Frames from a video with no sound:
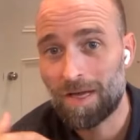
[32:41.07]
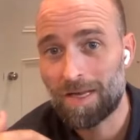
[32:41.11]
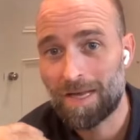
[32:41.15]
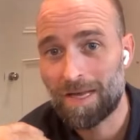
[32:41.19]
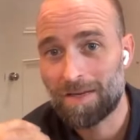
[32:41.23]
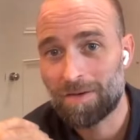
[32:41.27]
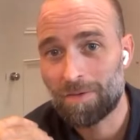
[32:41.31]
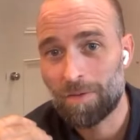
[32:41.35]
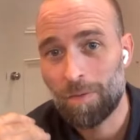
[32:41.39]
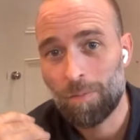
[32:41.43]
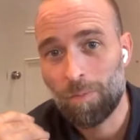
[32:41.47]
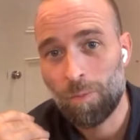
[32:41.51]

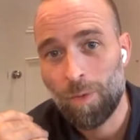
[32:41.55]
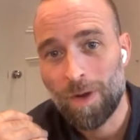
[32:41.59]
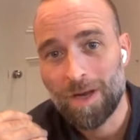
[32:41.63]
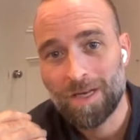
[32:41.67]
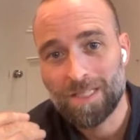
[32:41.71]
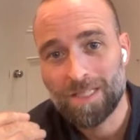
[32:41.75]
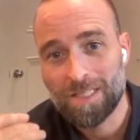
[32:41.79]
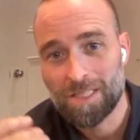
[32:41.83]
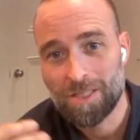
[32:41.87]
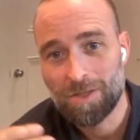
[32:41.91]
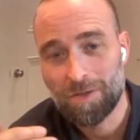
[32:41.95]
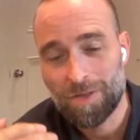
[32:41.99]
and
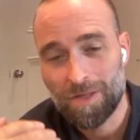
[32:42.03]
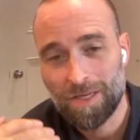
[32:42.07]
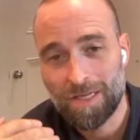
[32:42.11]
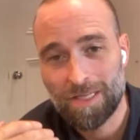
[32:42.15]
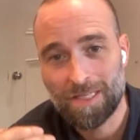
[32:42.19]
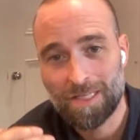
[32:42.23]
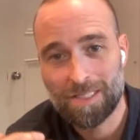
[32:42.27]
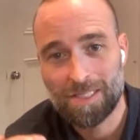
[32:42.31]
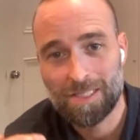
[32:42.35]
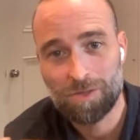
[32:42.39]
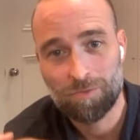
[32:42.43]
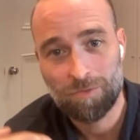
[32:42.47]
when do you
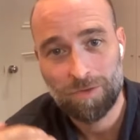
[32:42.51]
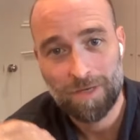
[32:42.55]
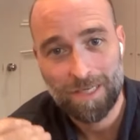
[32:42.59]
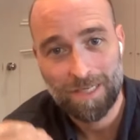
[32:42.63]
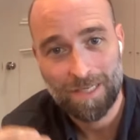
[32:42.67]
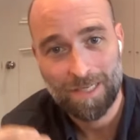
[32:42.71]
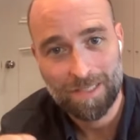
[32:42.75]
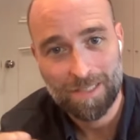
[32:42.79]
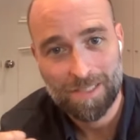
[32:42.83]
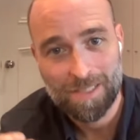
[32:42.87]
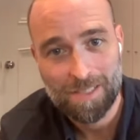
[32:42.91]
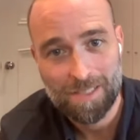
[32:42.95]
think this is
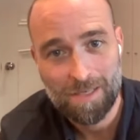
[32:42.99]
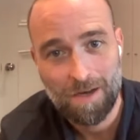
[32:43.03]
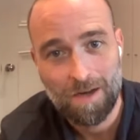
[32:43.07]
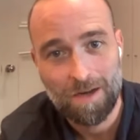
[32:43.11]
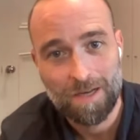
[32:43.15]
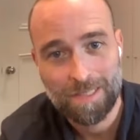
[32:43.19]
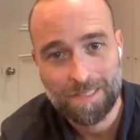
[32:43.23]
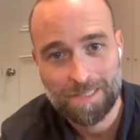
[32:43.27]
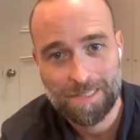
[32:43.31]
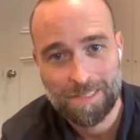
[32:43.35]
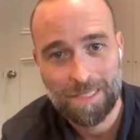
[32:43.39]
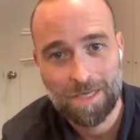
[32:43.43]
really going to
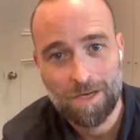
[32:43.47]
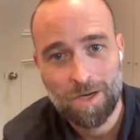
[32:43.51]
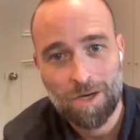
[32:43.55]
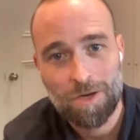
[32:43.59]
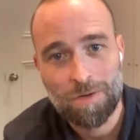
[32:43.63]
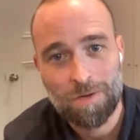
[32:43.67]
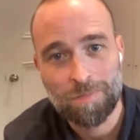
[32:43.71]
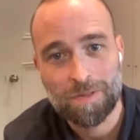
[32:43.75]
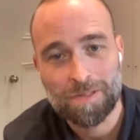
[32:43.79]
start hitting home?